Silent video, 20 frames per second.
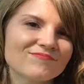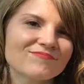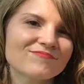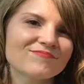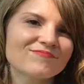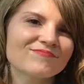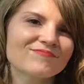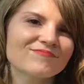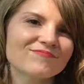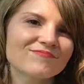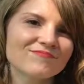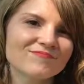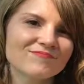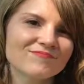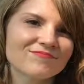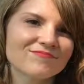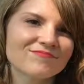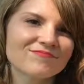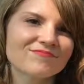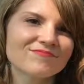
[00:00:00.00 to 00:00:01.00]

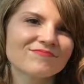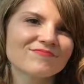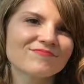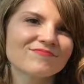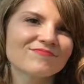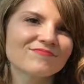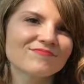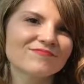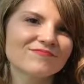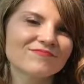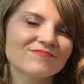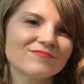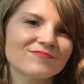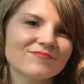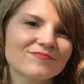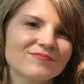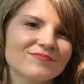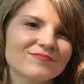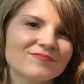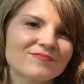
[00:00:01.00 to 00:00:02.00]

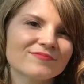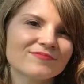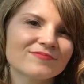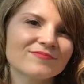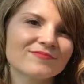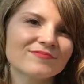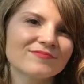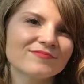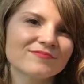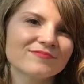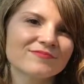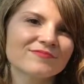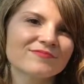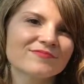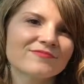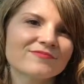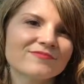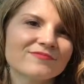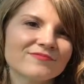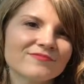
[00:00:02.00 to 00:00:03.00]

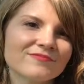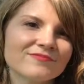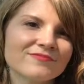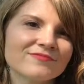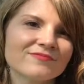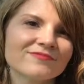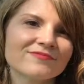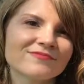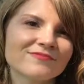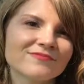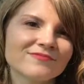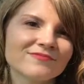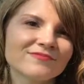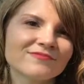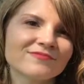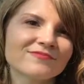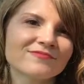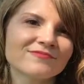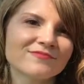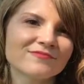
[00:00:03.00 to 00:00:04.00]

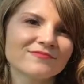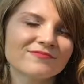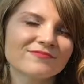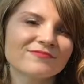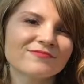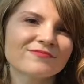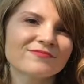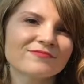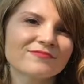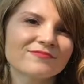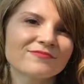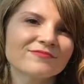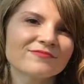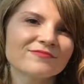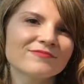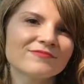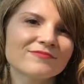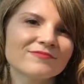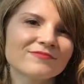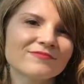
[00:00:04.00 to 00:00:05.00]

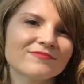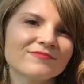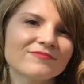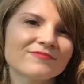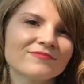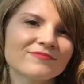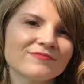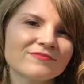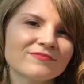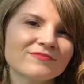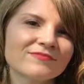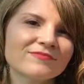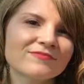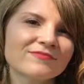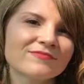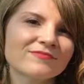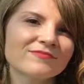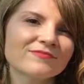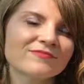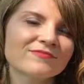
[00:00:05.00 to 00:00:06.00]

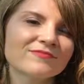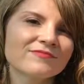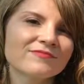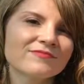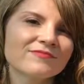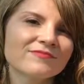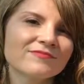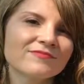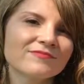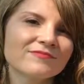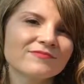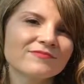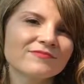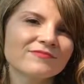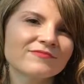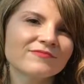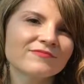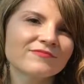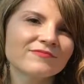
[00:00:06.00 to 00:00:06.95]
[no speech]